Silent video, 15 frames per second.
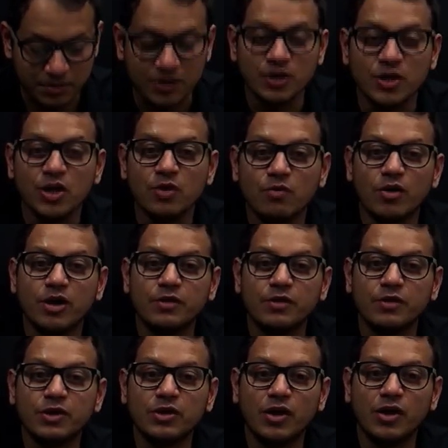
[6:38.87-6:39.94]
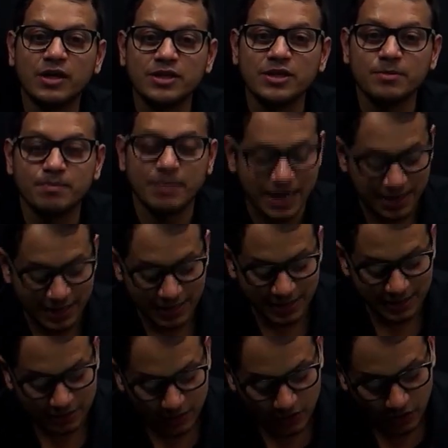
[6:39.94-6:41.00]
What we call this bank as? We
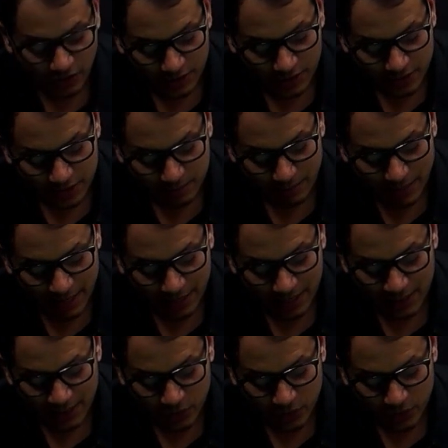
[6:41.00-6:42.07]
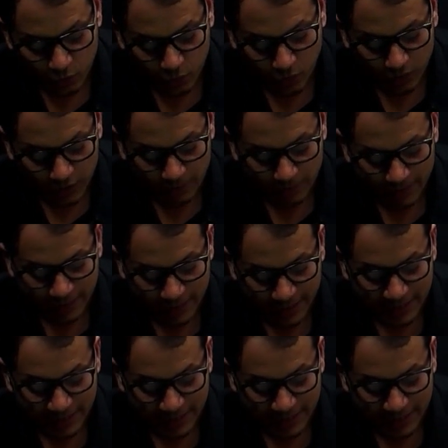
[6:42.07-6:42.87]
call this bank as World Bank,